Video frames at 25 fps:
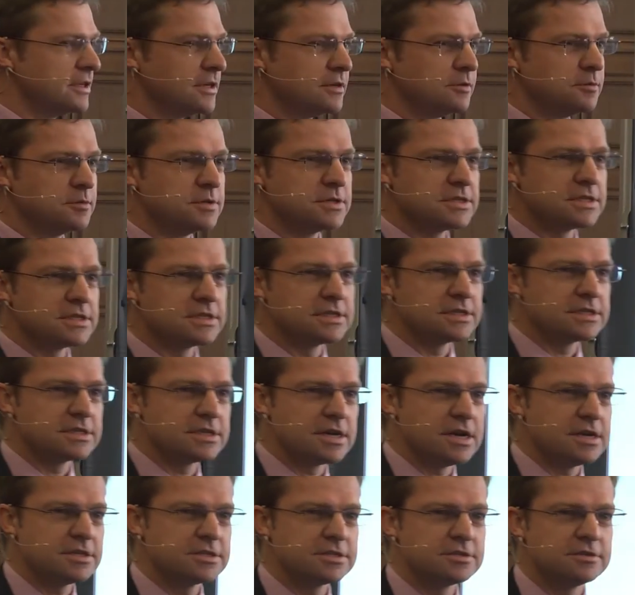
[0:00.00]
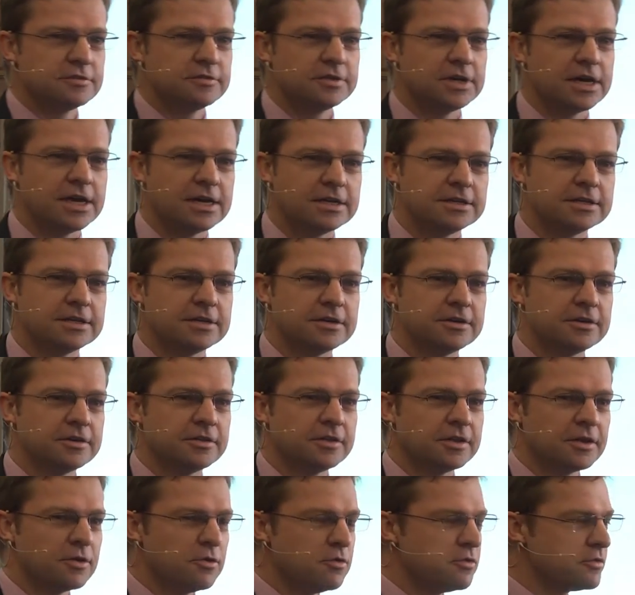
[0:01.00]
that it was a disaster of an idea,
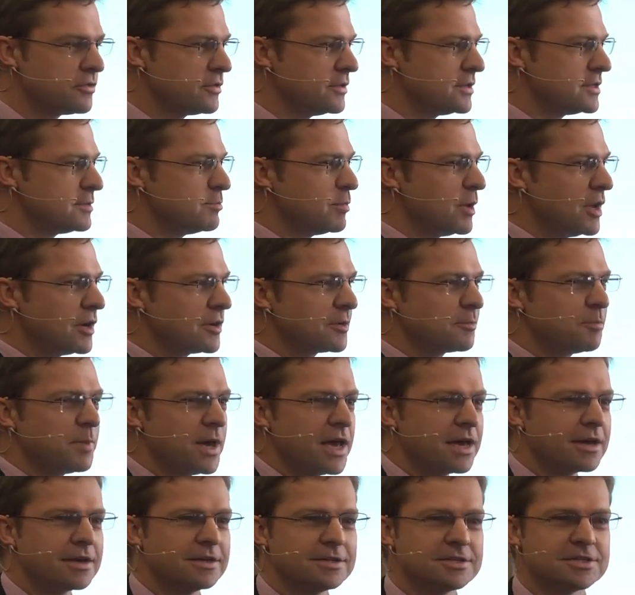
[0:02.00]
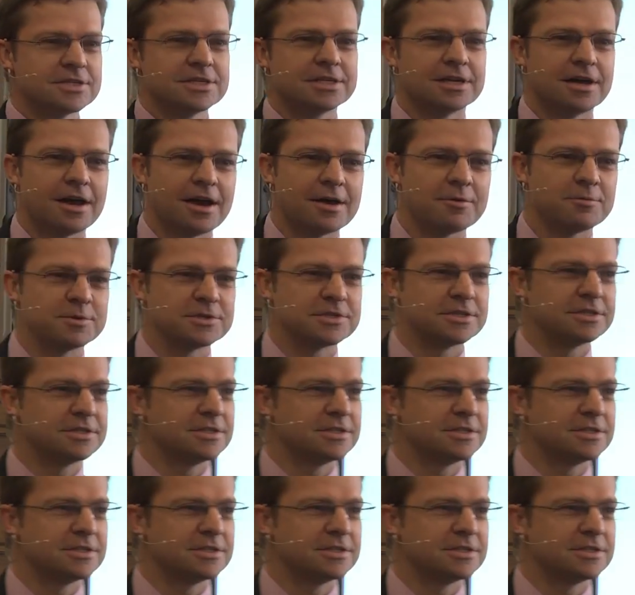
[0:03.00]
and the authors blogged back and said I was a